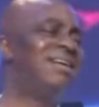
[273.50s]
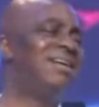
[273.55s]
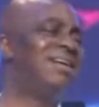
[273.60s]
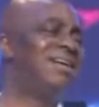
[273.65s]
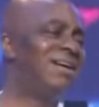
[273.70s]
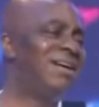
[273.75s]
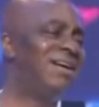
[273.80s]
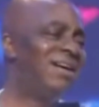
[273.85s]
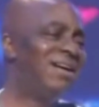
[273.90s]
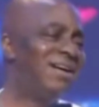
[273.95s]

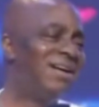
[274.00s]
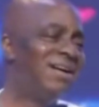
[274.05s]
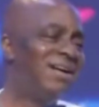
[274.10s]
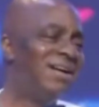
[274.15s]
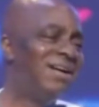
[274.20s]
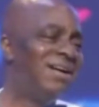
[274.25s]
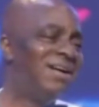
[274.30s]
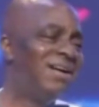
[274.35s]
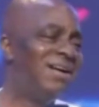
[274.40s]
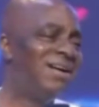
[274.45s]

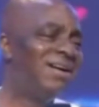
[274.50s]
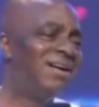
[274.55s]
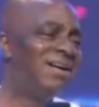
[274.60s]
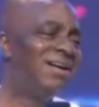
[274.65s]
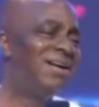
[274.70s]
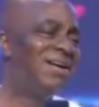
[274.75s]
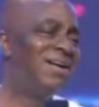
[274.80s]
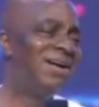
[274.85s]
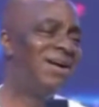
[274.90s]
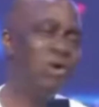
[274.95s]

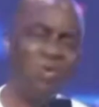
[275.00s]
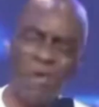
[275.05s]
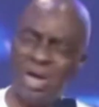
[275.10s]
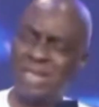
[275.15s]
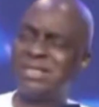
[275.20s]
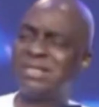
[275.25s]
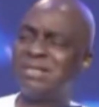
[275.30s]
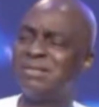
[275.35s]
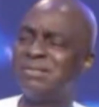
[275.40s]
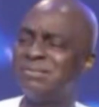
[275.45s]

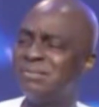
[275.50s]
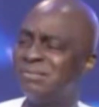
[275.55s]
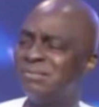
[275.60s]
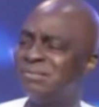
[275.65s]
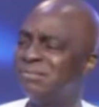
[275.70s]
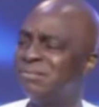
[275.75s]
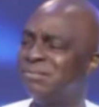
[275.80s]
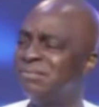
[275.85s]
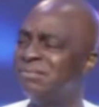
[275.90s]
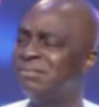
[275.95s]

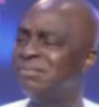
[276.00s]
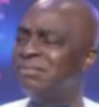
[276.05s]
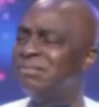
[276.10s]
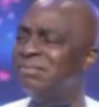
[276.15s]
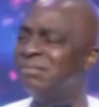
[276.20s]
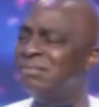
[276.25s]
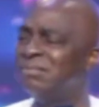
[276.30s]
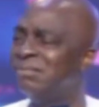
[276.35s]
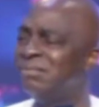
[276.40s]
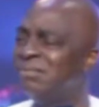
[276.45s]

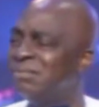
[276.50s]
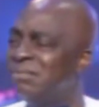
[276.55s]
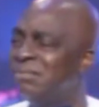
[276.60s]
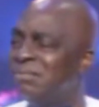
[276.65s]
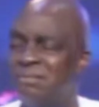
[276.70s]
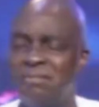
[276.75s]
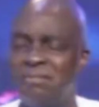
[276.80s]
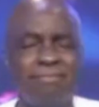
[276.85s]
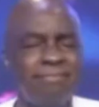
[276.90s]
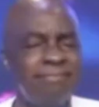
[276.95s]

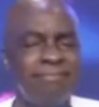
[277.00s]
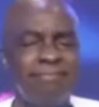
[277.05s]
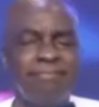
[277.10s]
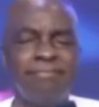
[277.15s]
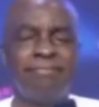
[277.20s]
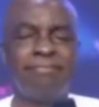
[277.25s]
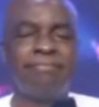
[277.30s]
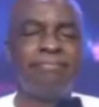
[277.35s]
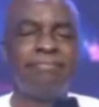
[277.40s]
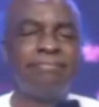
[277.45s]

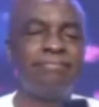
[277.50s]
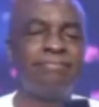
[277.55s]
(silence)